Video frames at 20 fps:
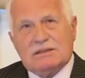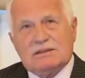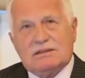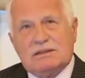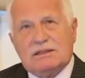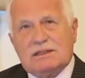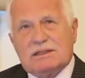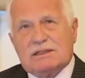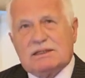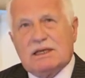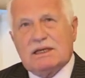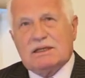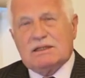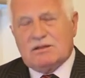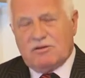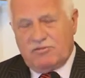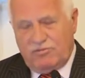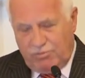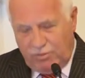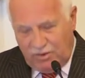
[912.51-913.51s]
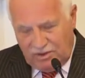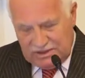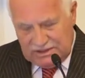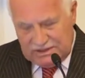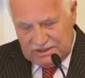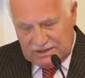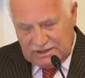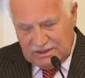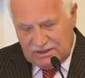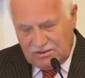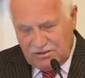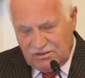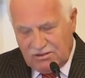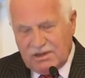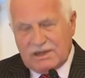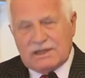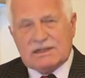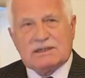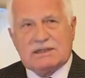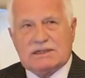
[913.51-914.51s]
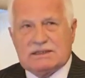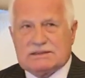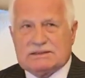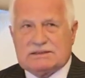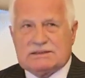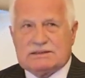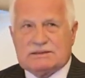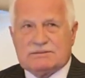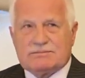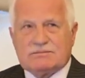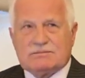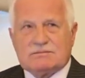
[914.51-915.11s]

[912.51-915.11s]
the dictate of political correctness